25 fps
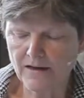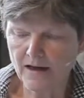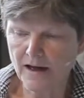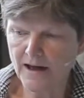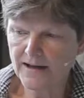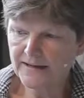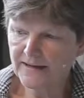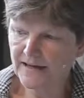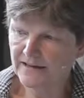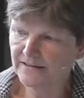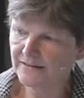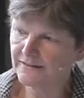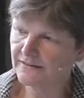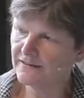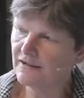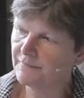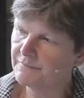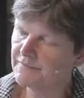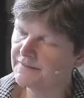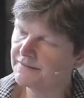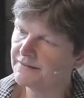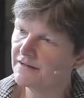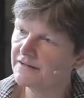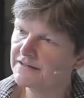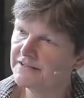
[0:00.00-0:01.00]
I guess the
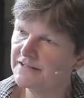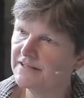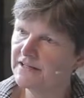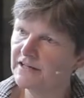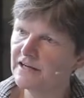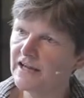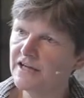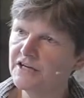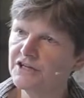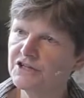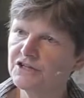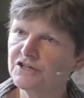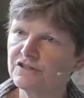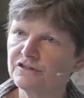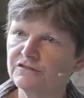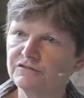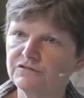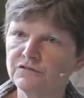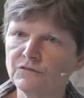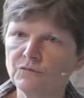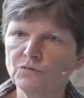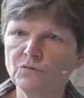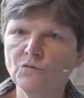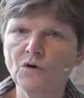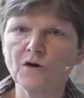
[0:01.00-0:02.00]
government's articulation of
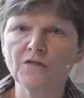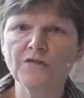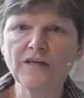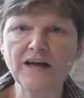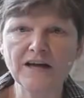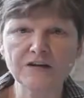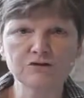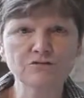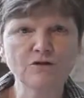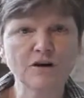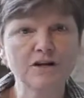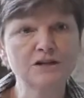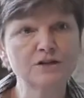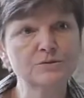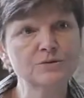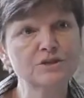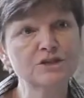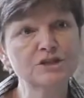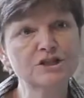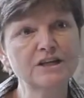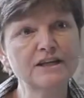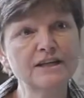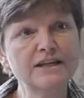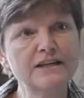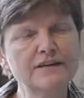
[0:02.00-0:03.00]
what they're trying to
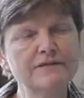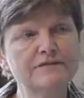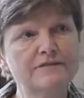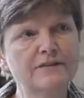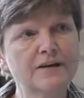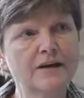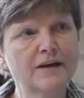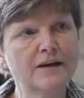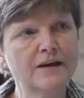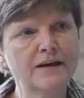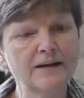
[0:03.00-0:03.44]
achieve